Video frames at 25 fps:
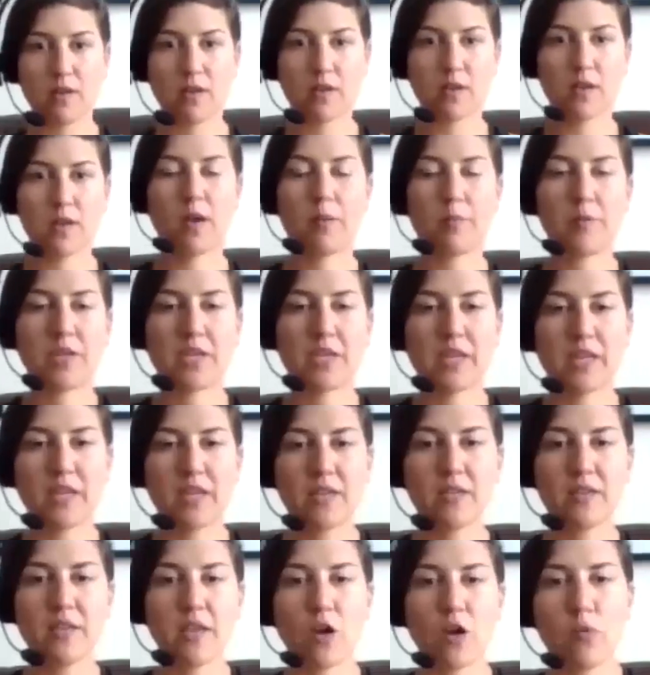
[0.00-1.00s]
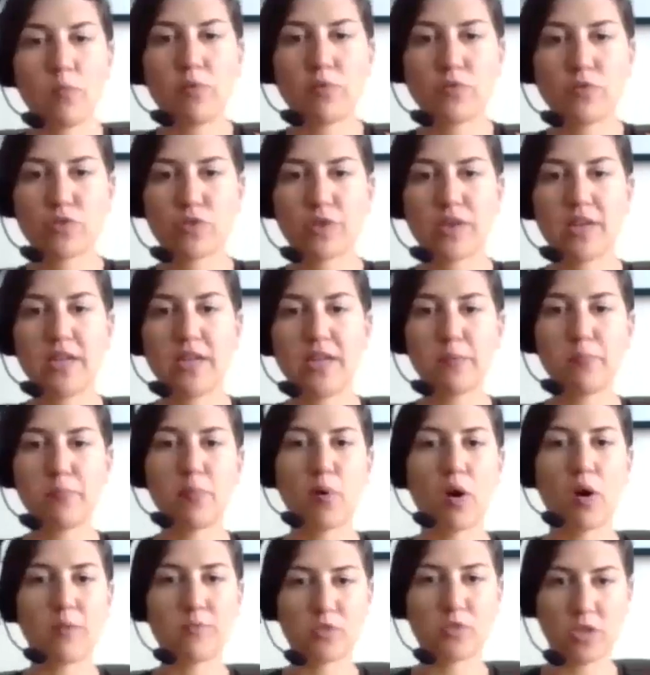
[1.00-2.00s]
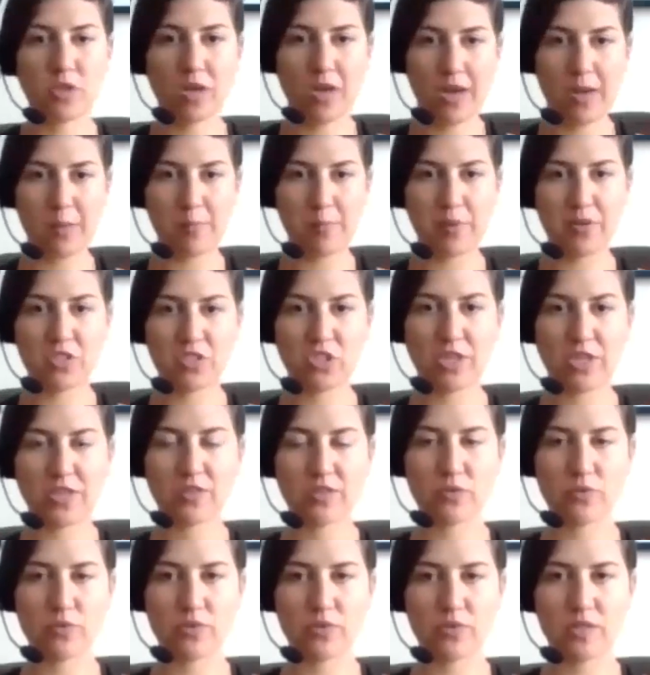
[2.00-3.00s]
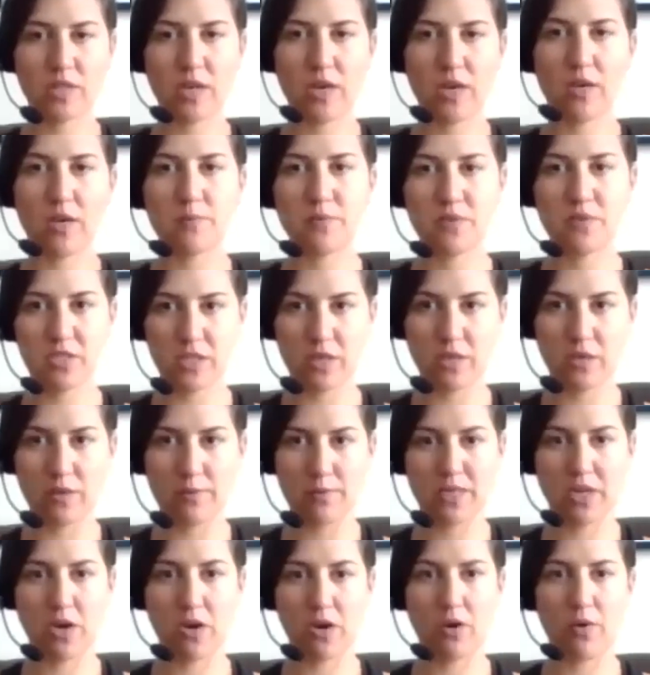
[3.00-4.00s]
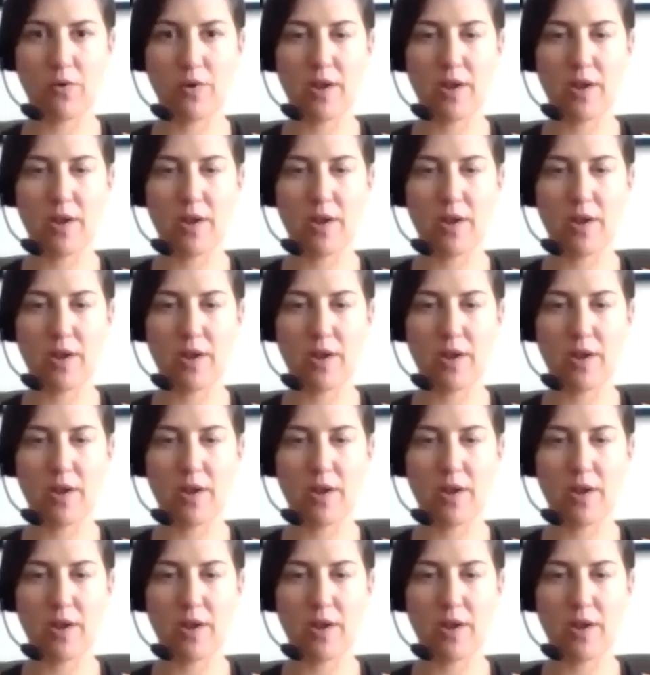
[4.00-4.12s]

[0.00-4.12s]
Coming in, elbows are in, palms are up, hitchhike those thumbs. Here we go.